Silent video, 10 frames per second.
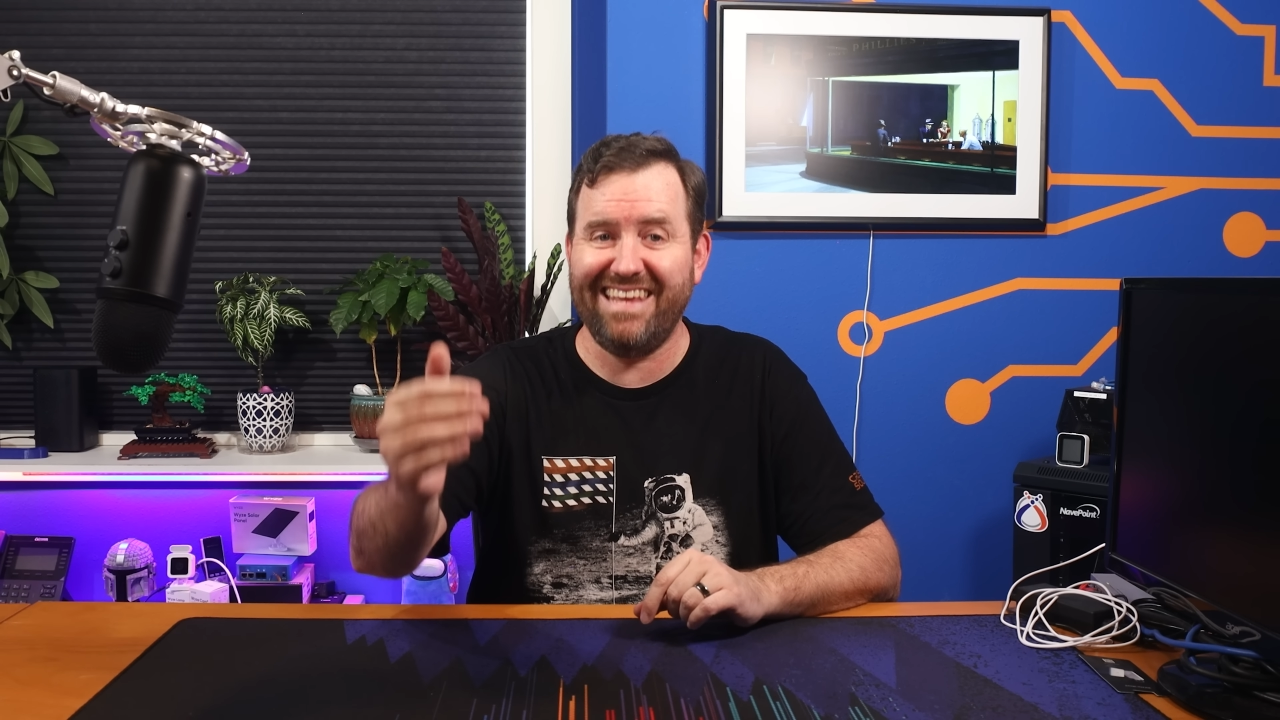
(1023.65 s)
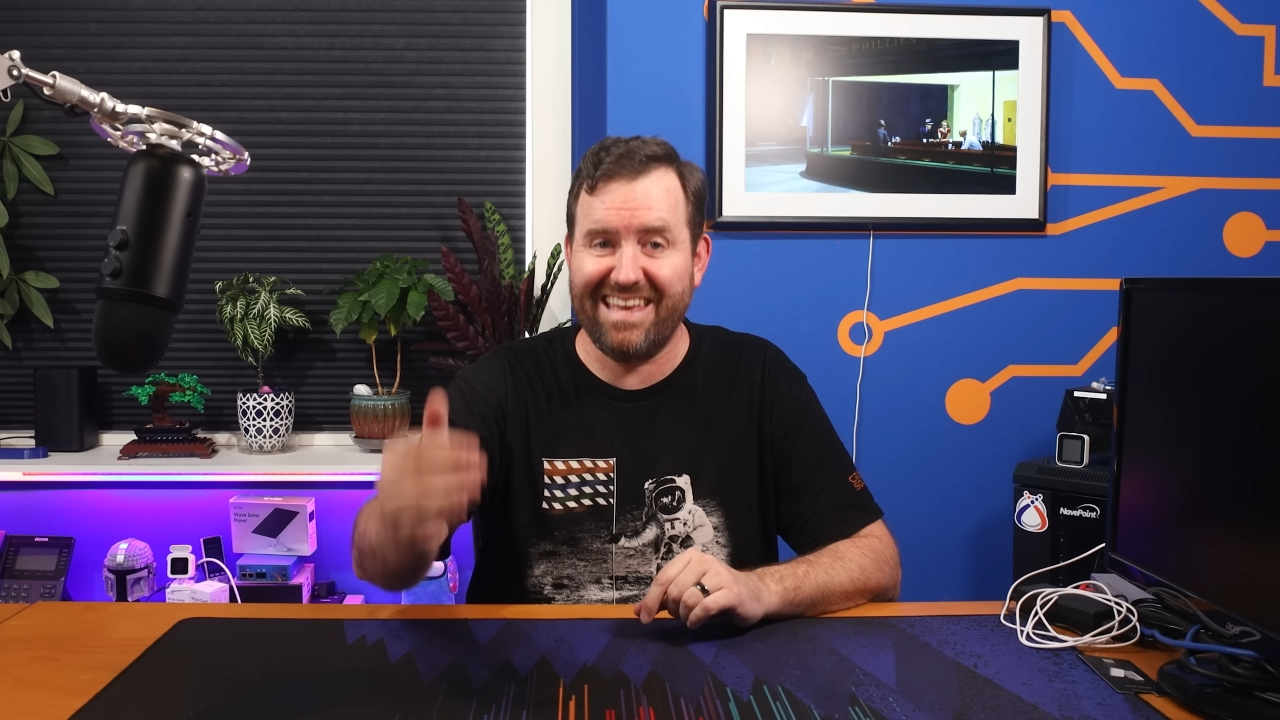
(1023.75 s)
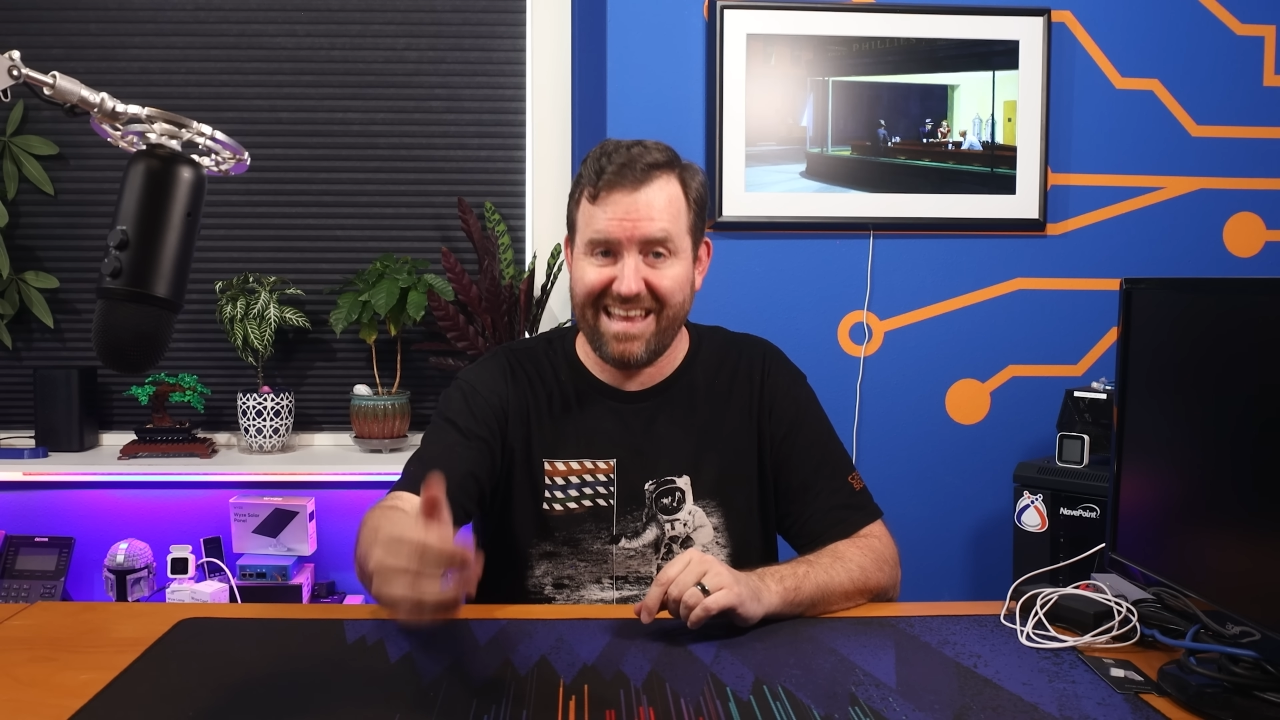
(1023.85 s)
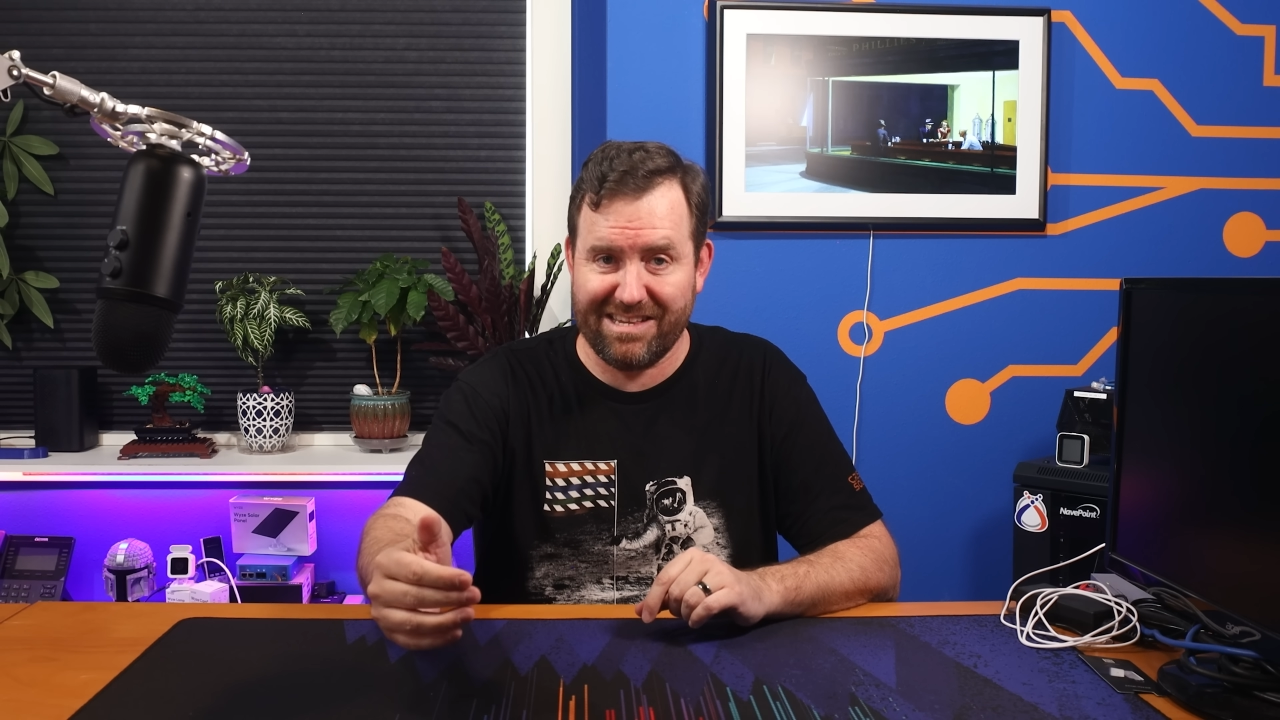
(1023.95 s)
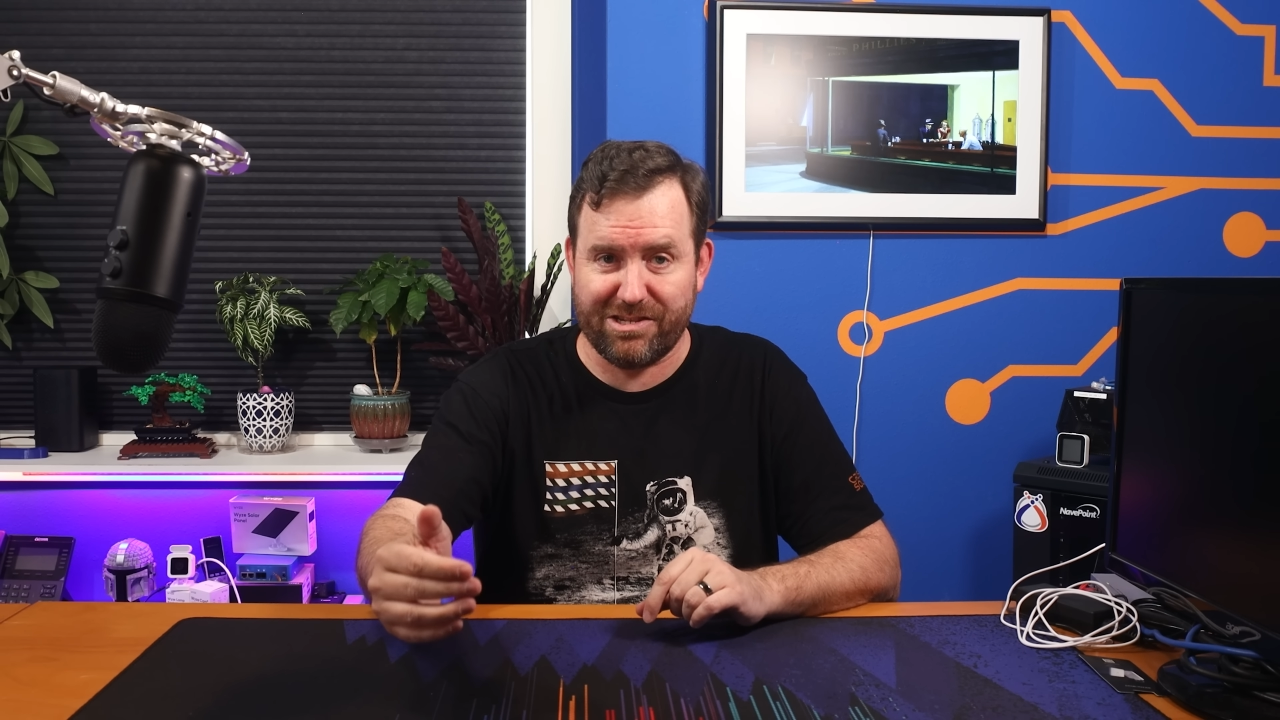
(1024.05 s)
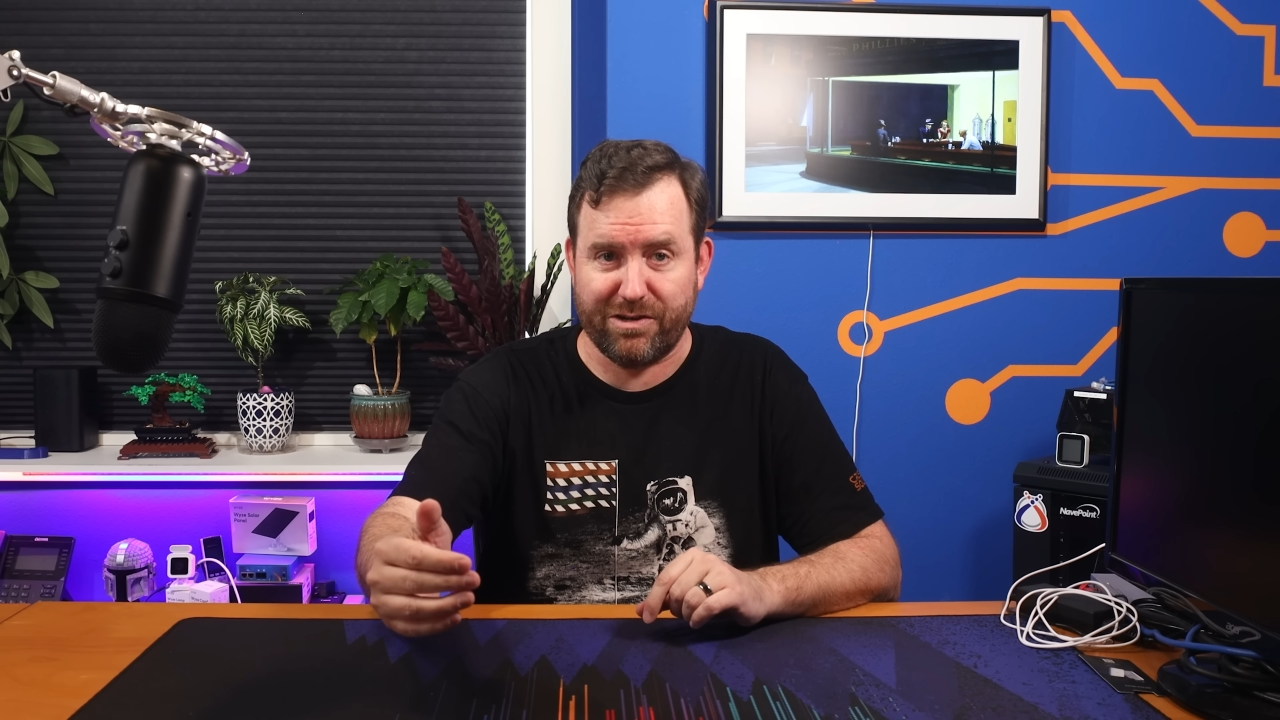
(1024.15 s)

DNS